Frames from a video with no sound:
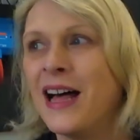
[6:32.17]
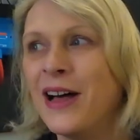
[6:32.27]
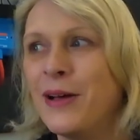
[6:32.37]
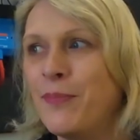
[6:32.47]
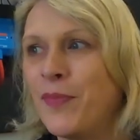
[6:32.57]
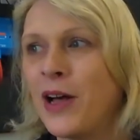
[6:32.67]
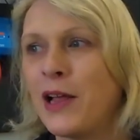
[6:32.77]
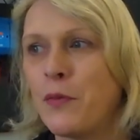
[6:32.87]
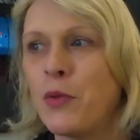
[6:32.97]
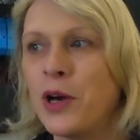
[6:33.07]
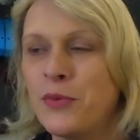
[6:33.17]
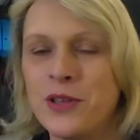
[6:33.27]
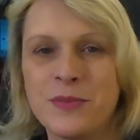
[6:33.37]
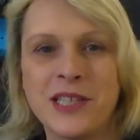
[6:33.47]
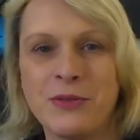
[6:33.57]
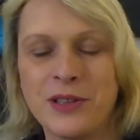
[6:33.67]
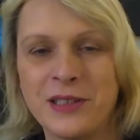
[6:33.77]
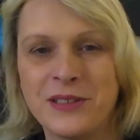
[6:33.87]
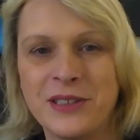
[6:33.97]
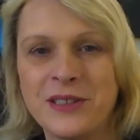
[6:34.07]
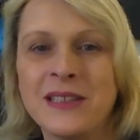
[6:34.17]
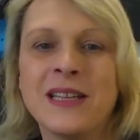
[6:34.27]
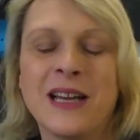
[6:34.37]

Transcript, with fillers: Um, I'll have a word with them, see what they'll do.